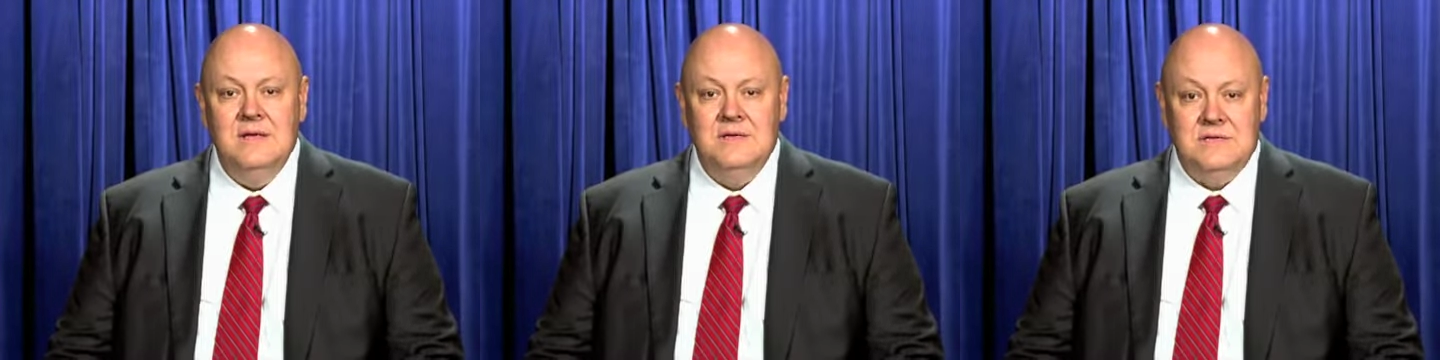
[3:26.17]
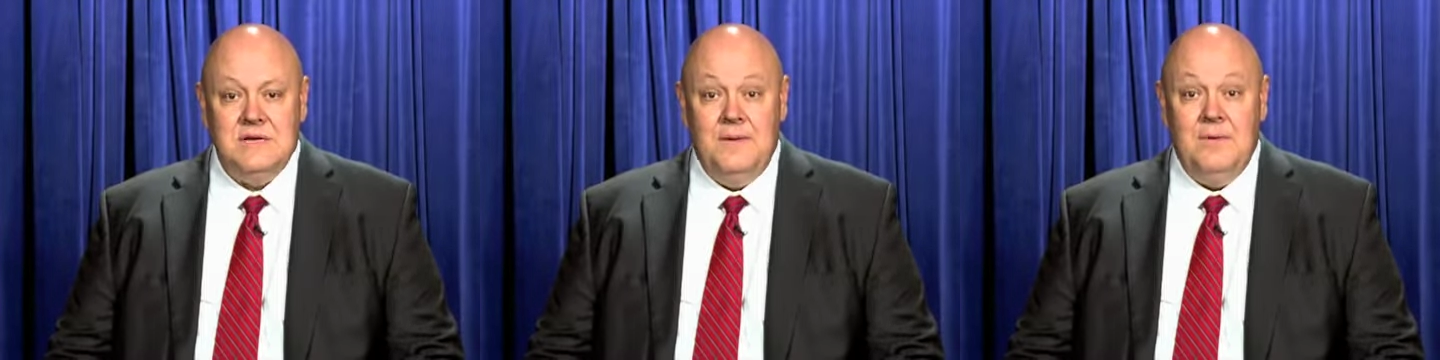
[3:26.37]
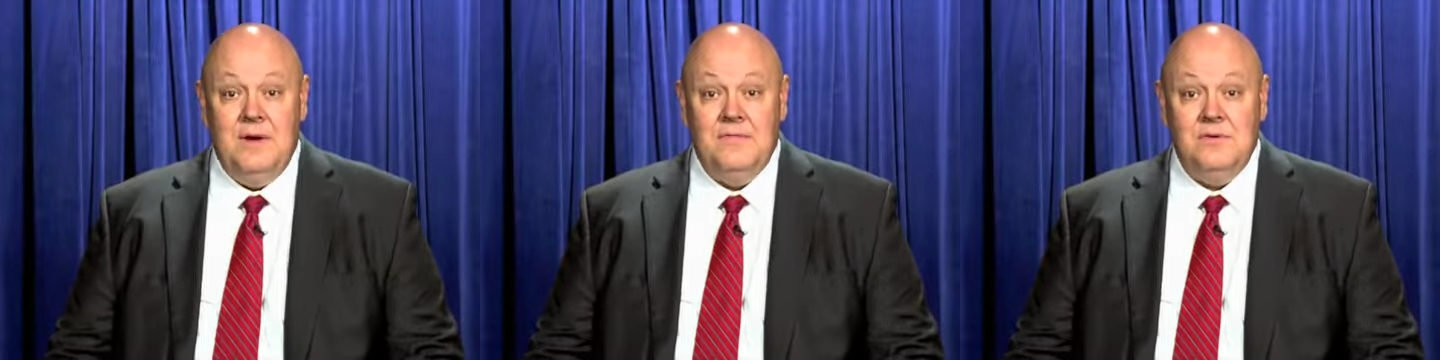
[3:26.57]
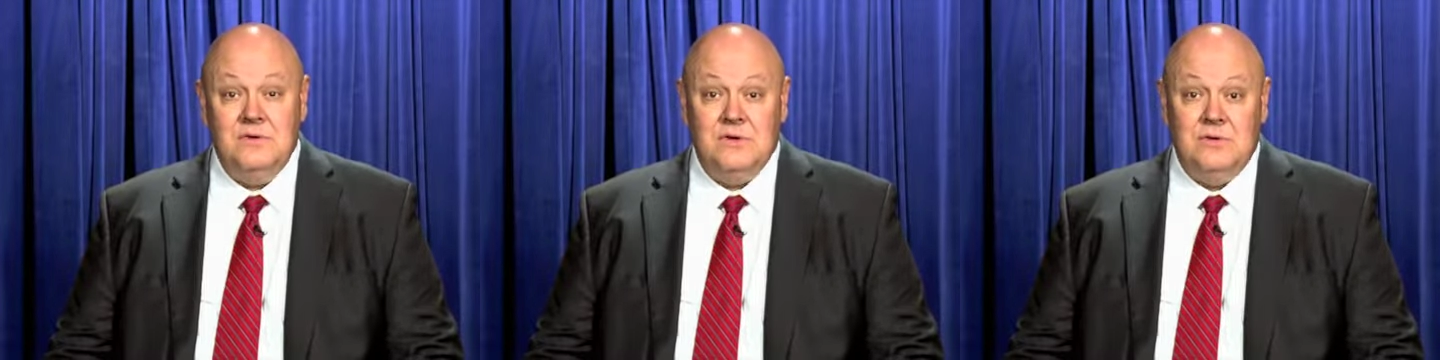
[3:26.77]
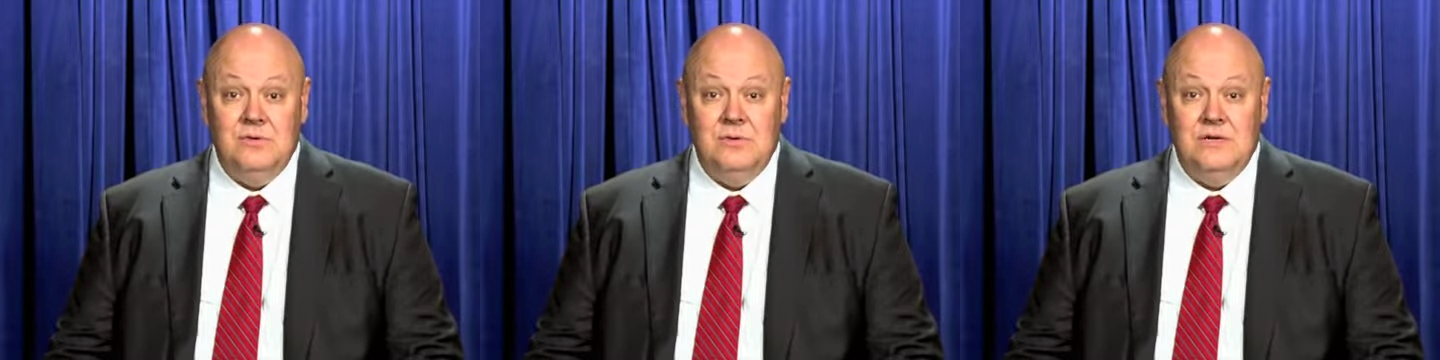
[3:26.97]
some other
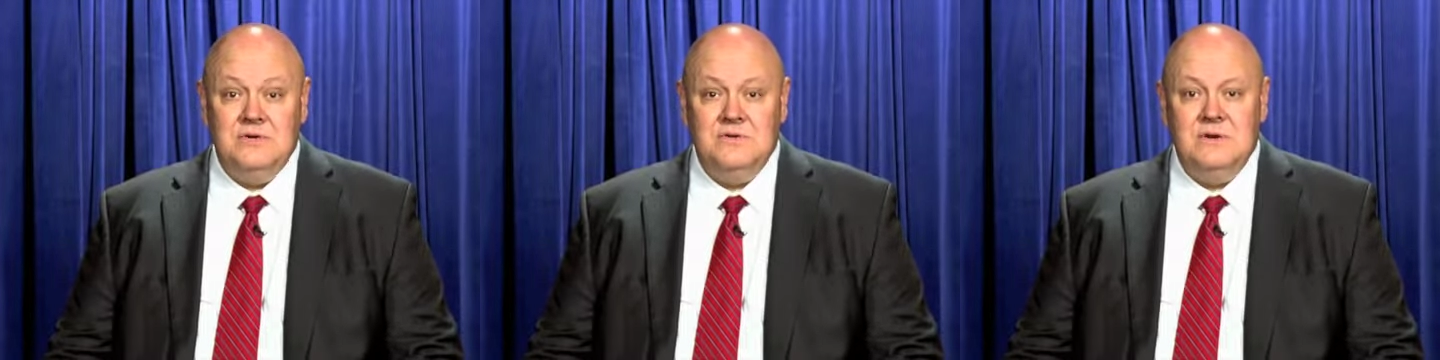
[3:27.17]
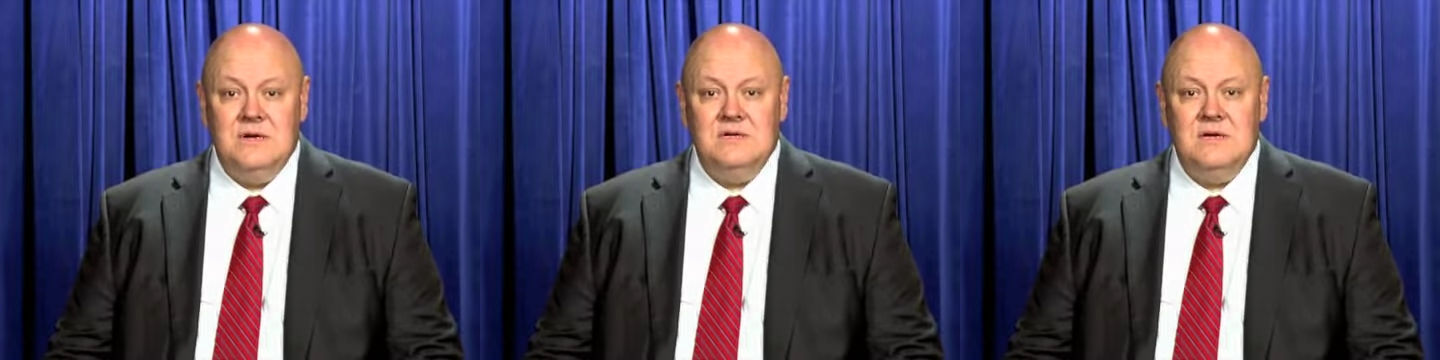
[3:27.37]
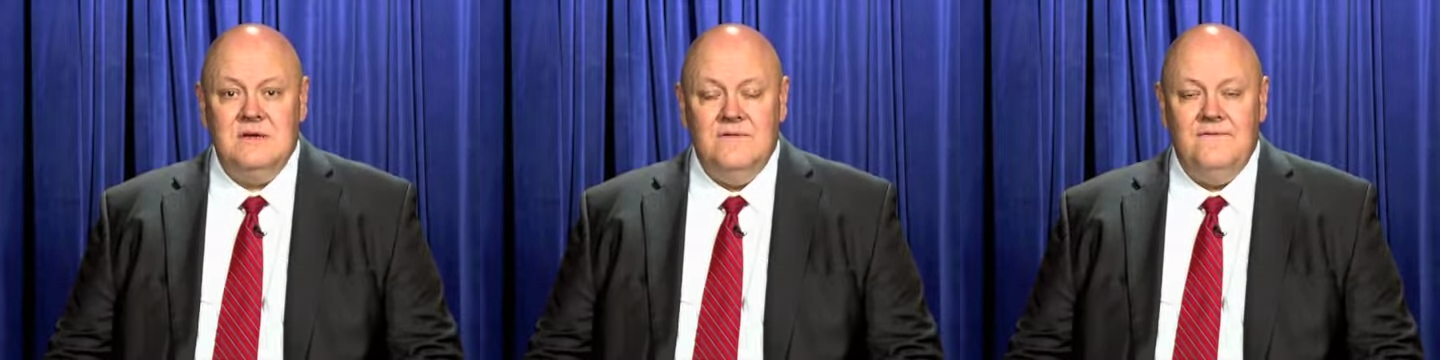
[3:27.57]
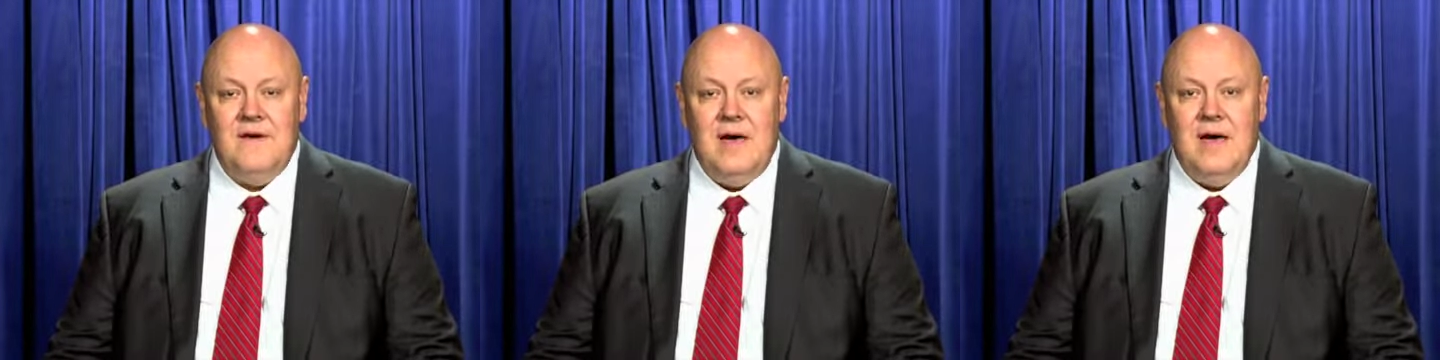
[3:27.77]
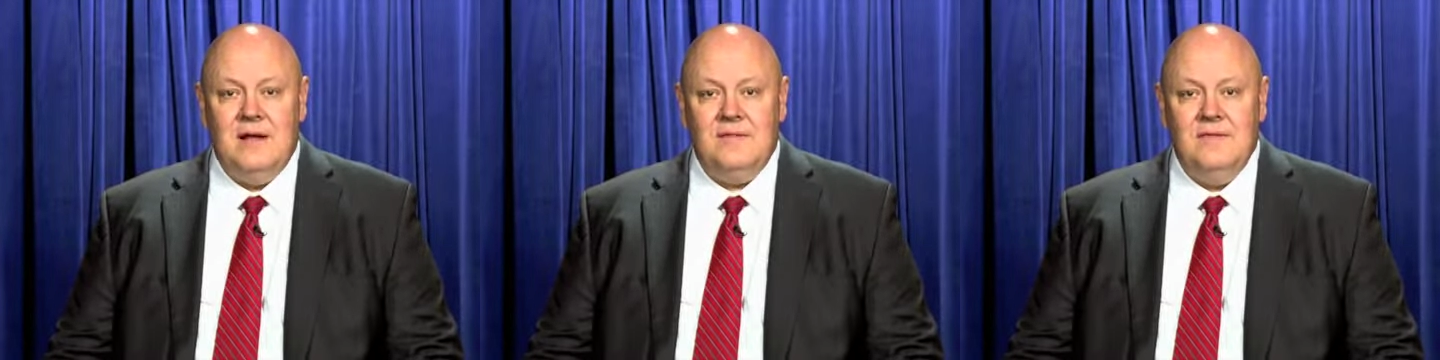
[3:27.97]
school districts in the
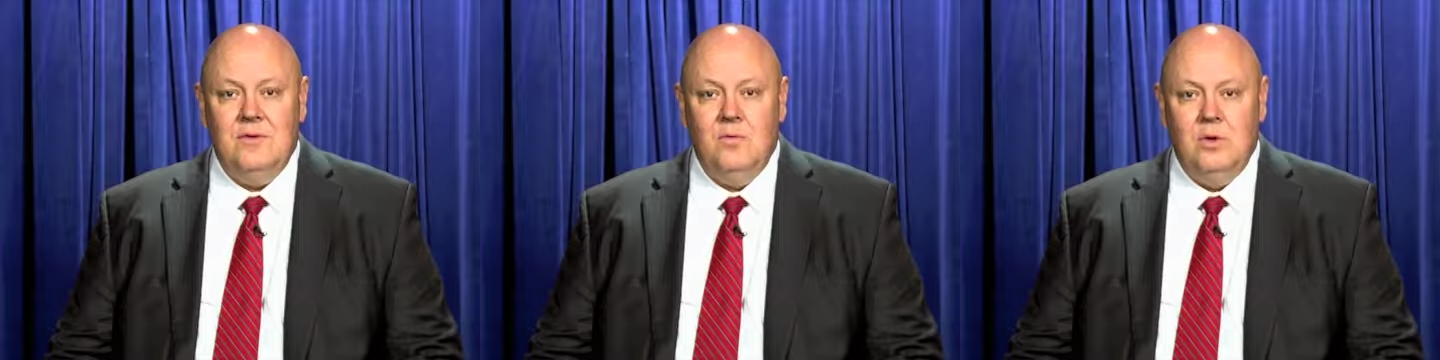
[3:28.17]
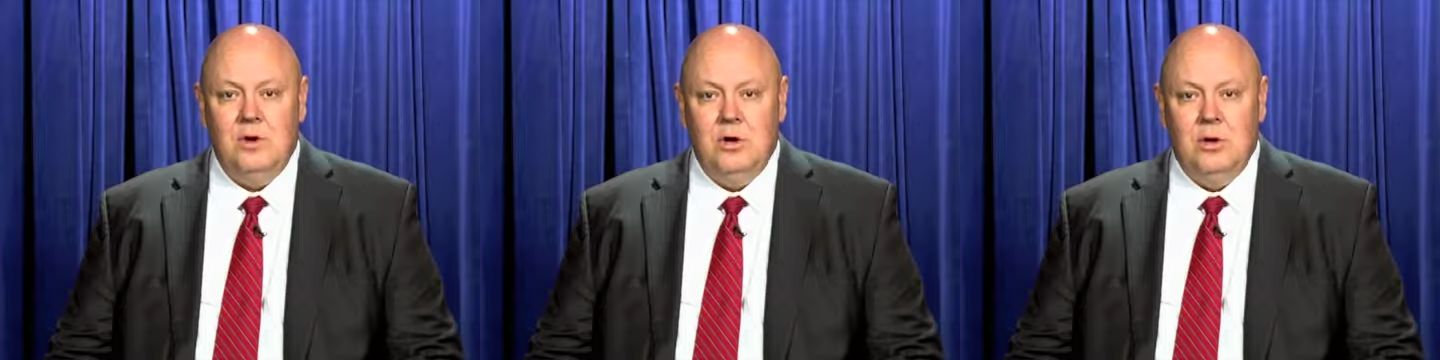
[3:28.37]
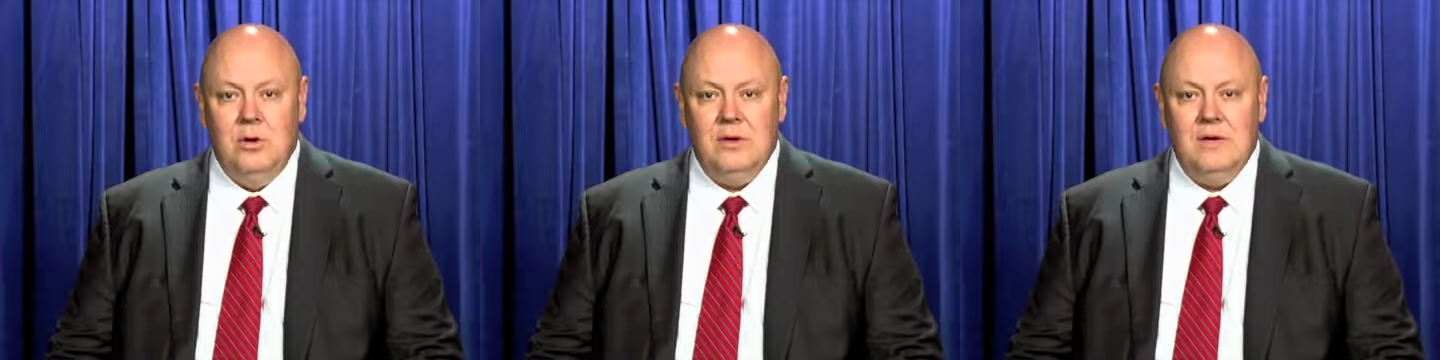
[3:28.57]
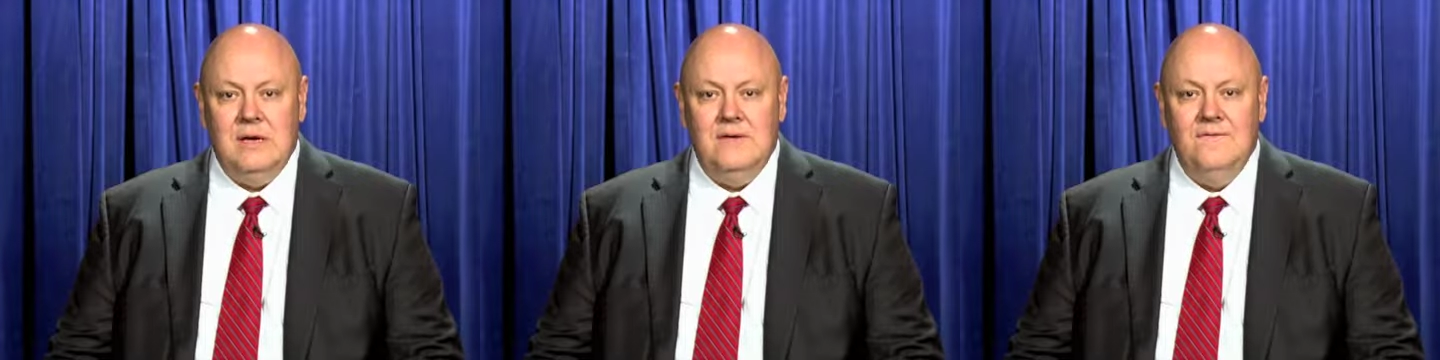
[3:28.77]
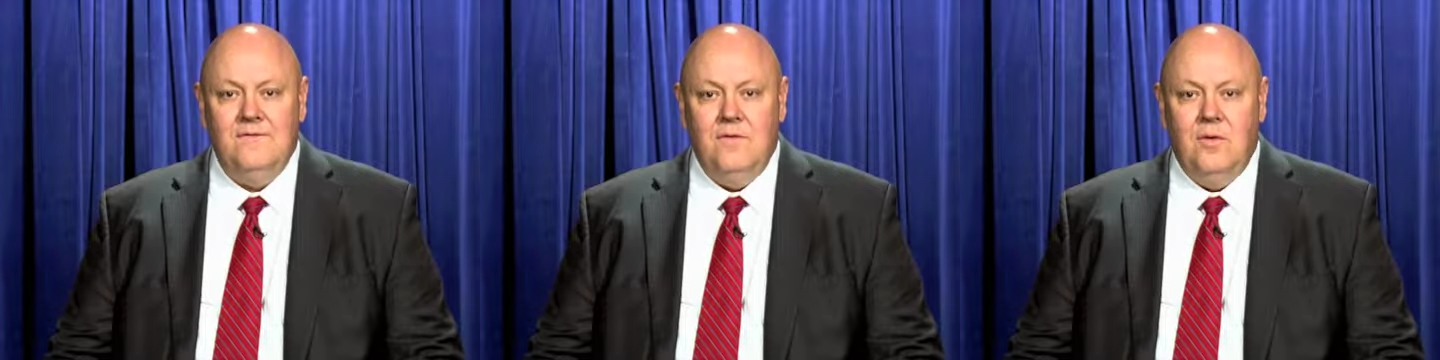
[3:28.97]
fact that we're
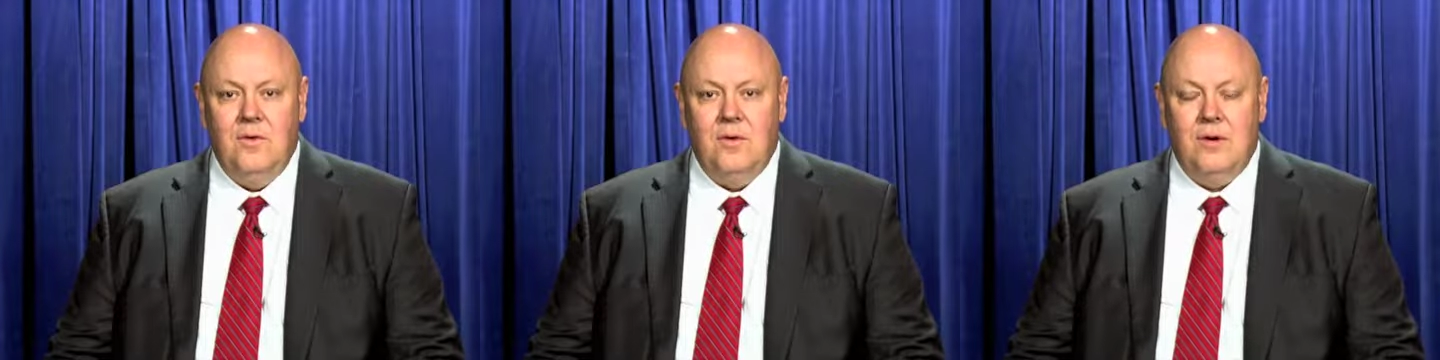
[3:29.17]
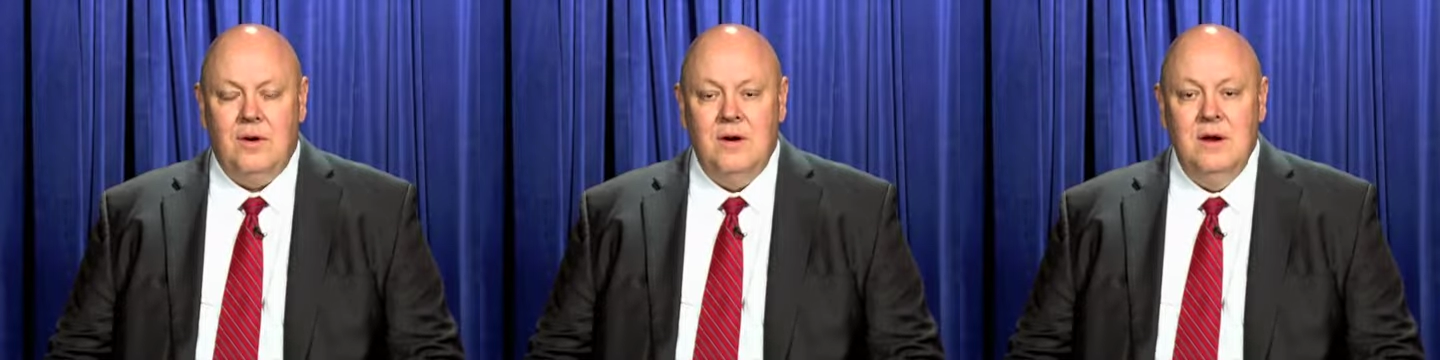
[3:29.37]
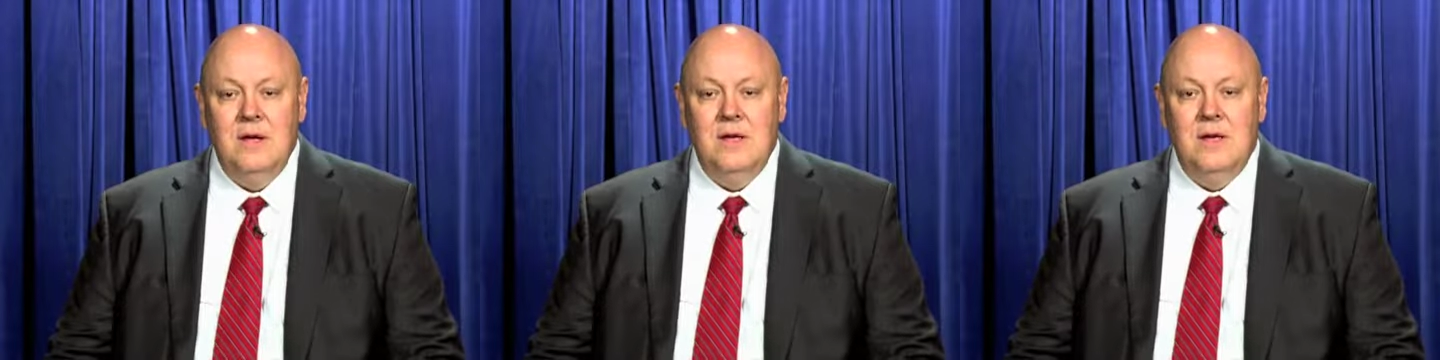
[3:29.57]
looking for